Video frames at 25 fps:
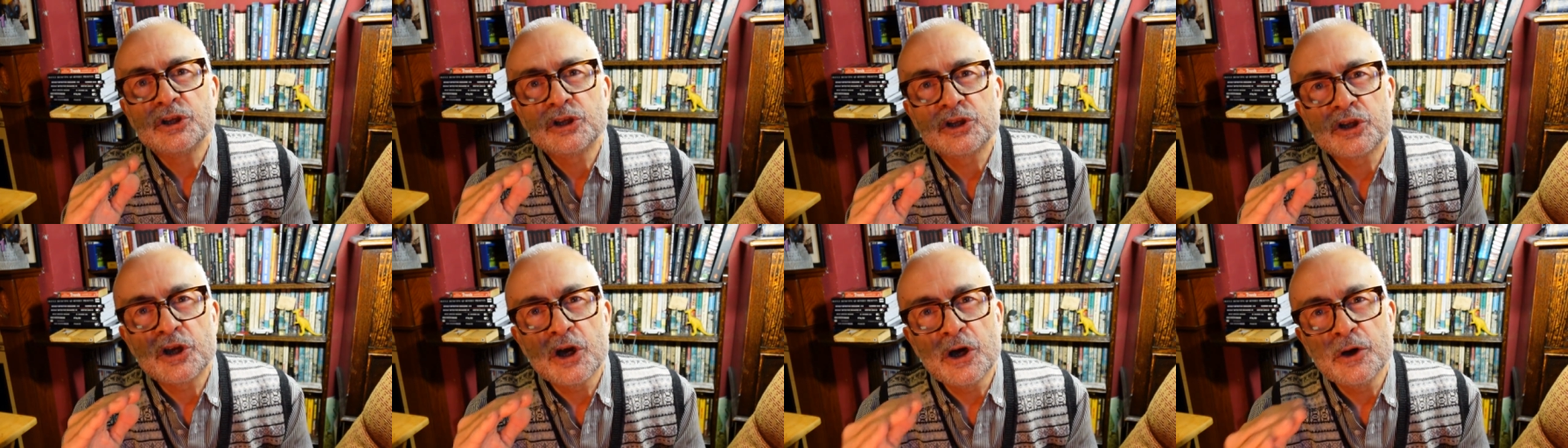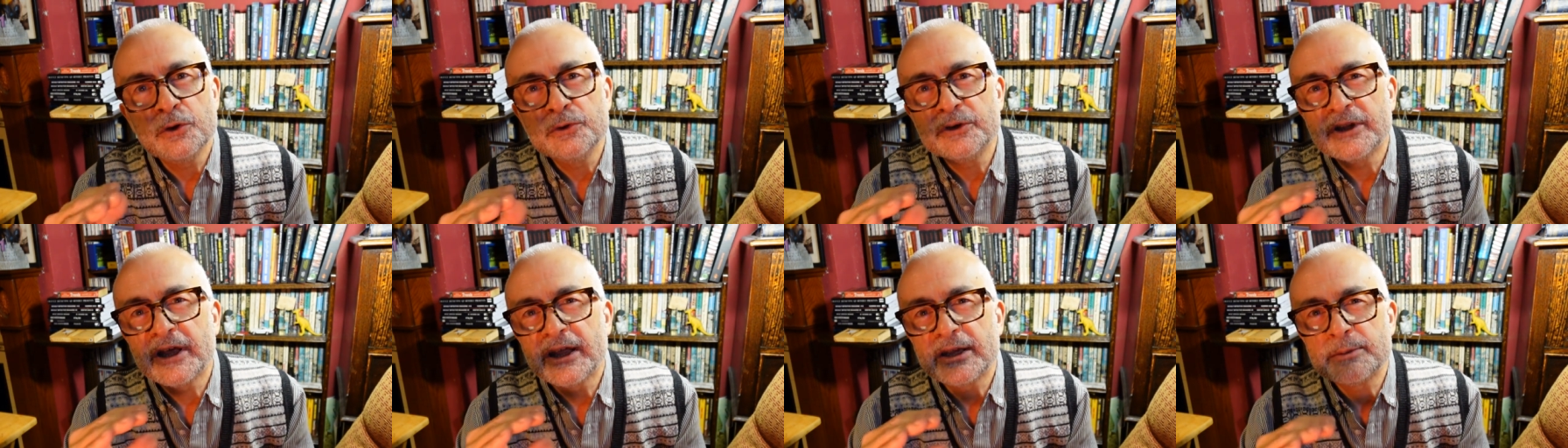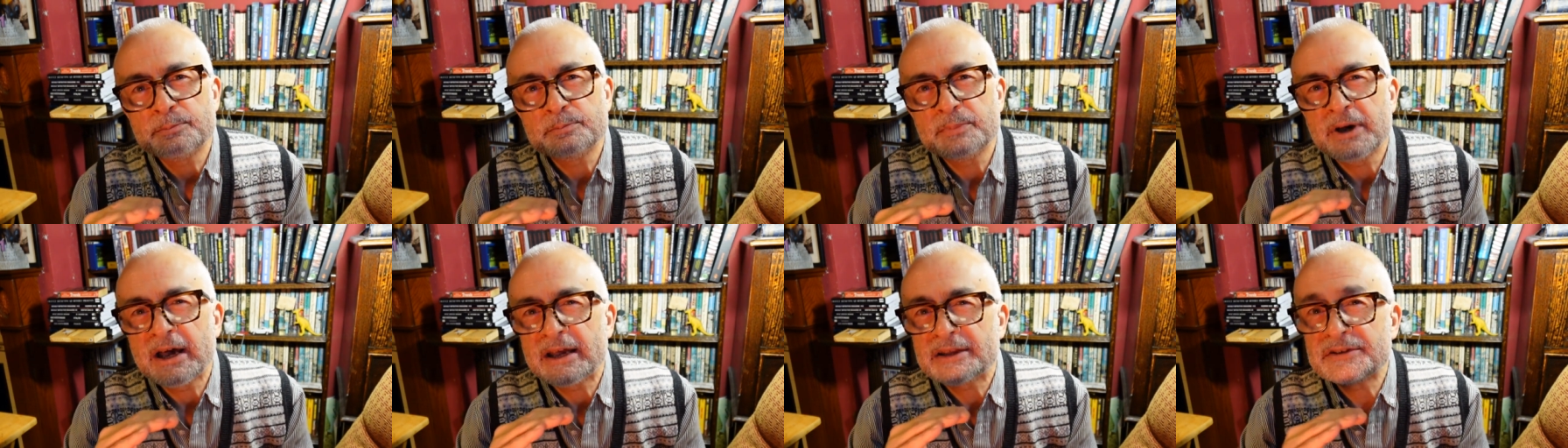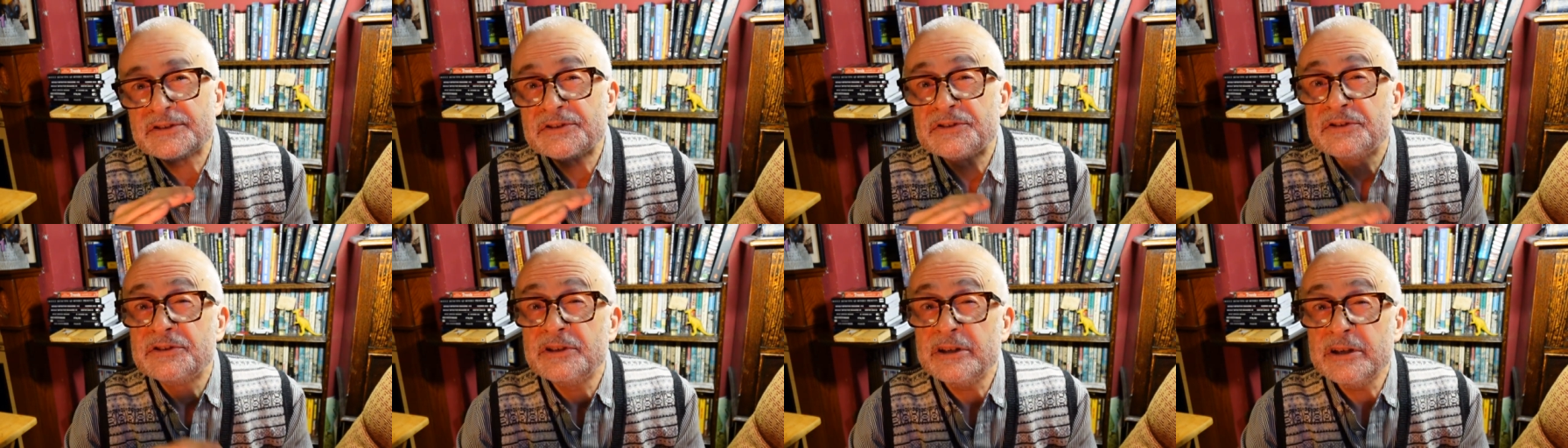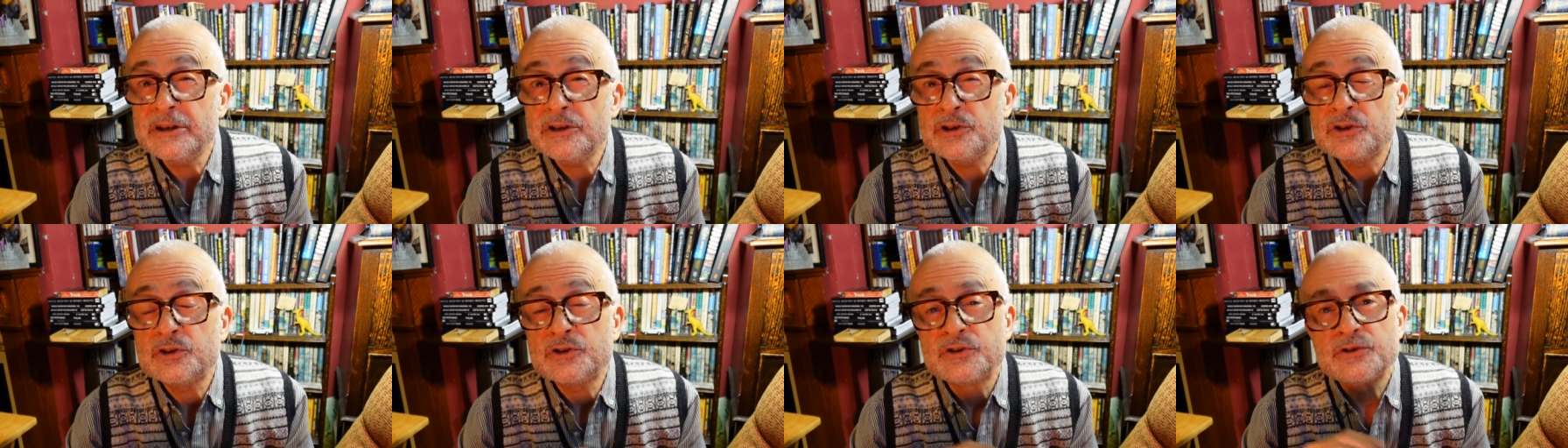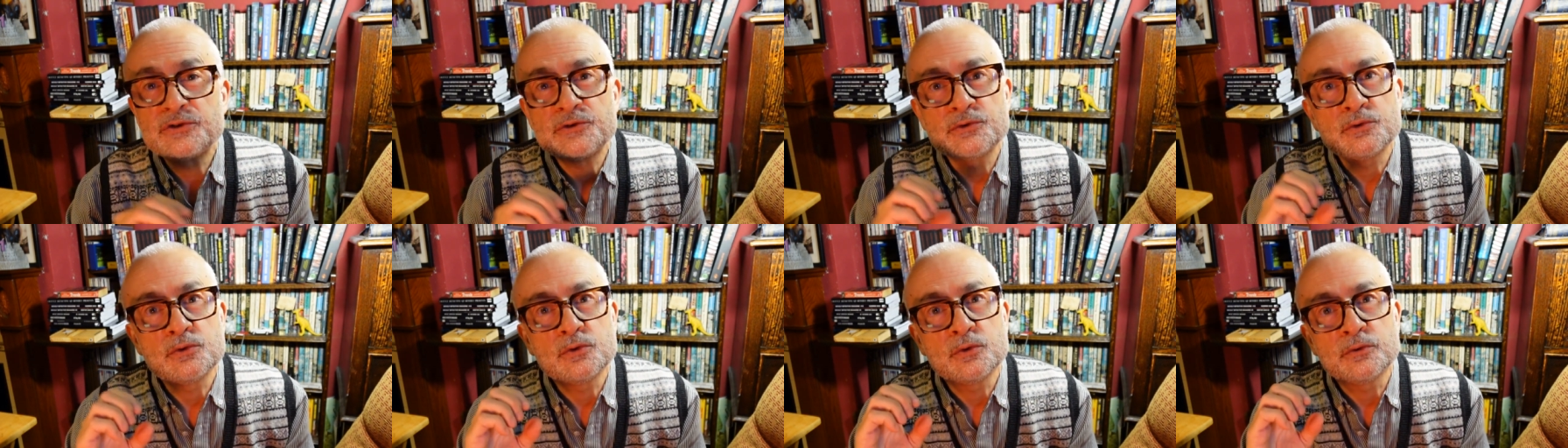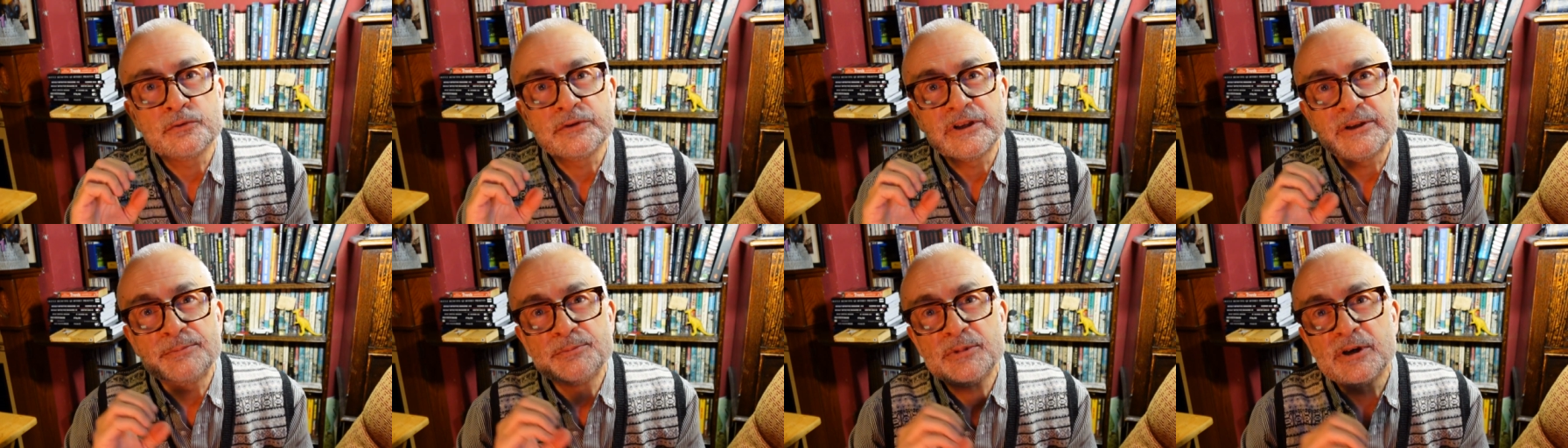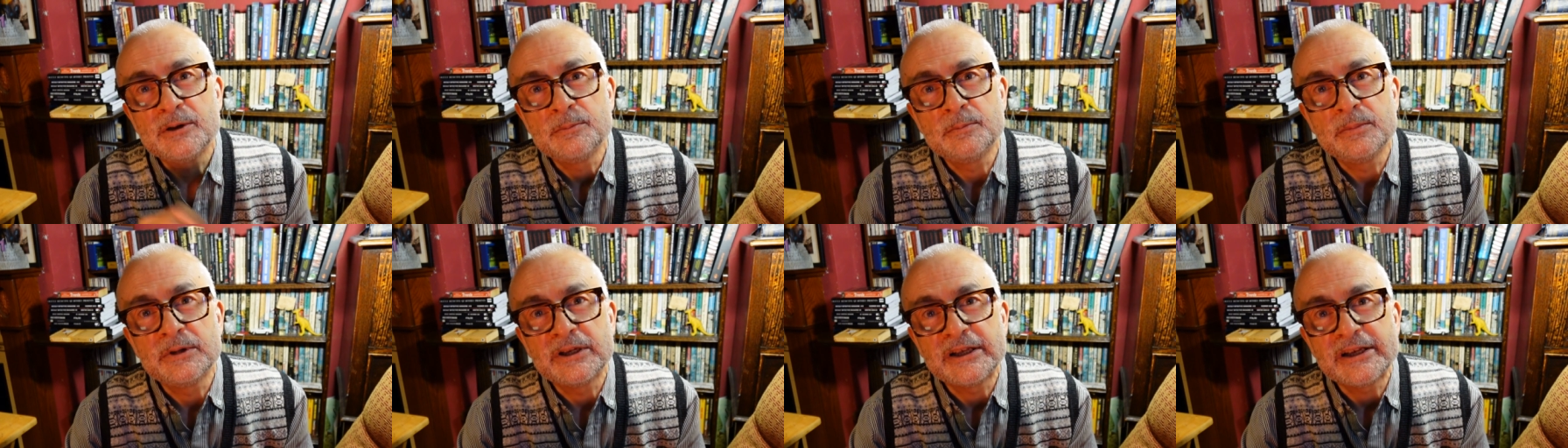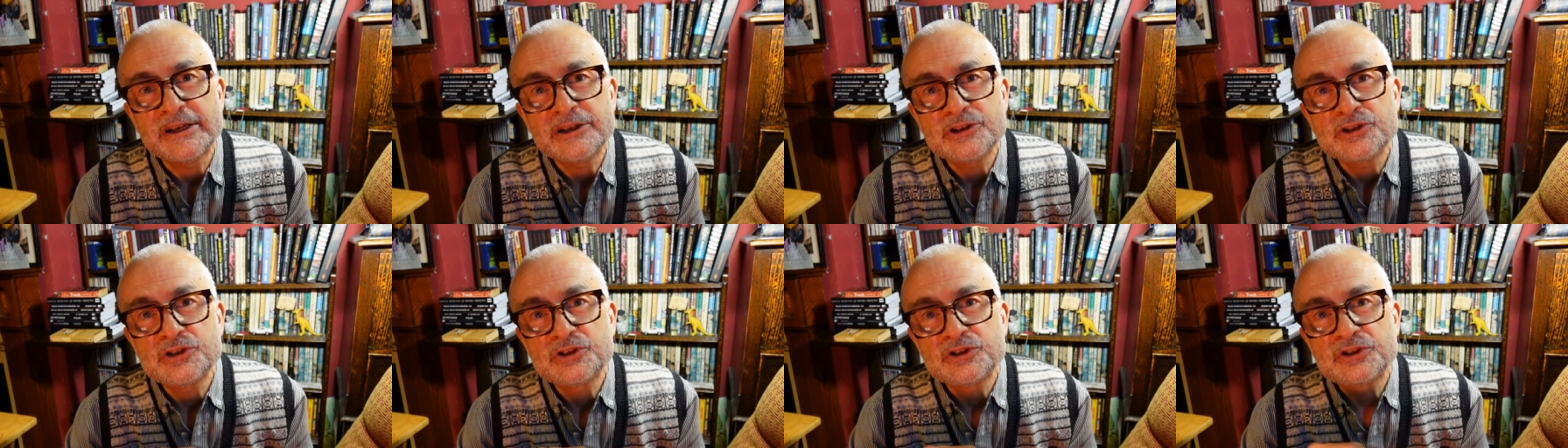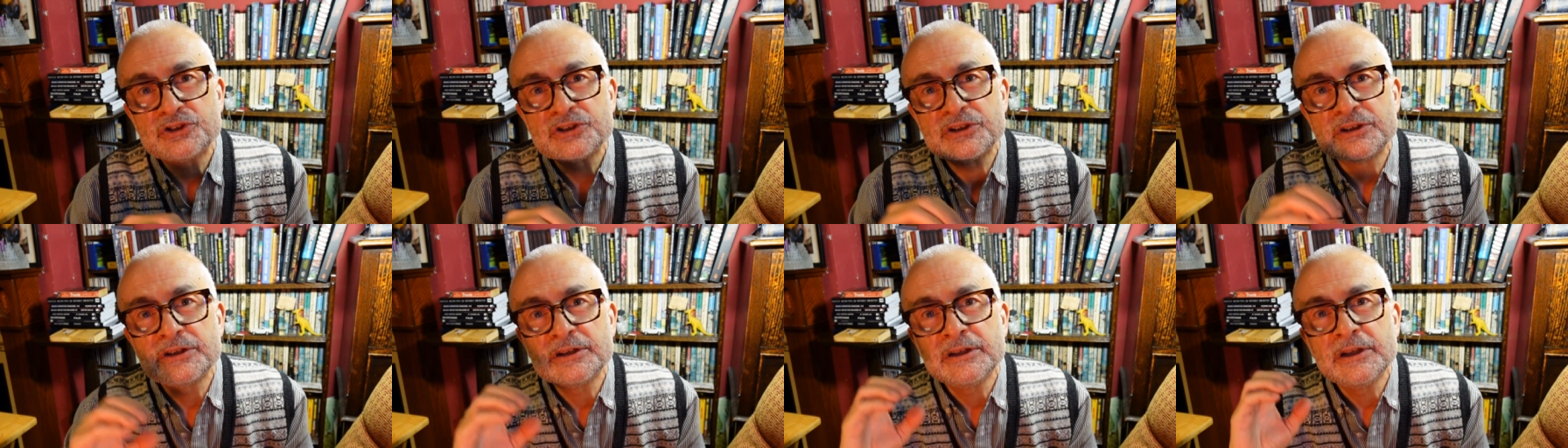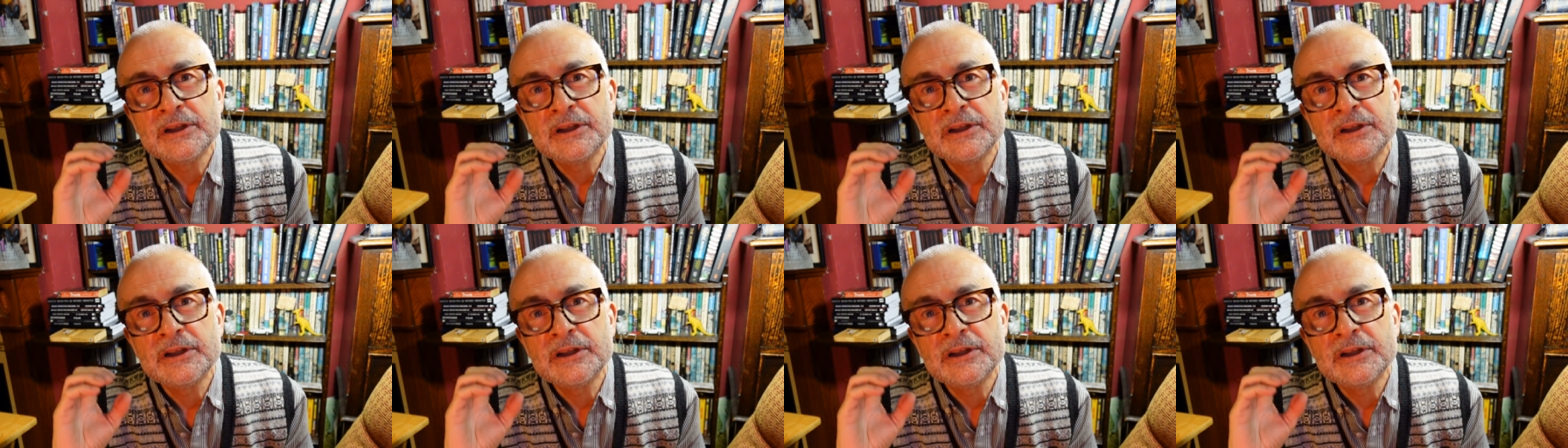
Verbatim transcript: Conan pastiche story published.